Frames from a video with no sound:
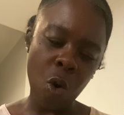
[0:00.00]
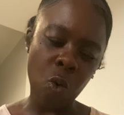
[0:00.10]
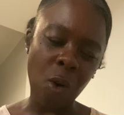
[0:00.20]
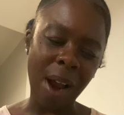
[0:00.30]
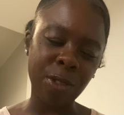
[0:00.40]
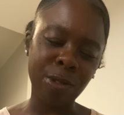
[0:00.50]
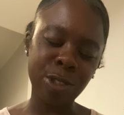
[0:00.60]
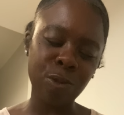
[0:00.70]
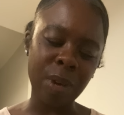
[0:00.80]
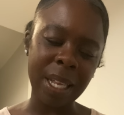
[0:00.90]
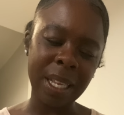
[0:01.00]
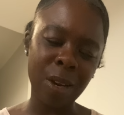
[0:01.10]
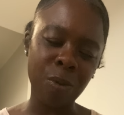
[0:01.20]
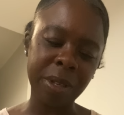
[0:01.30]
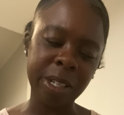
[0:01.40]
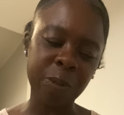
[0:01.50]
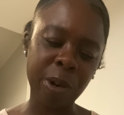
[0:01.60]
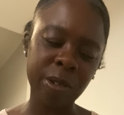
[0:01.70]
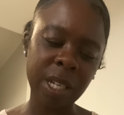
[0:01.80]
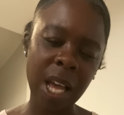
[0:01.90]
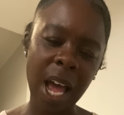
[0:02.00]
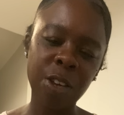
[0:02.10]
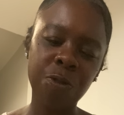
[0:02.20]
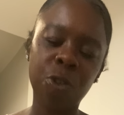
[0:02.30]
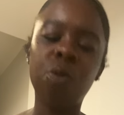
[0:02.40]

or I thought you ended it with this person. How do you feel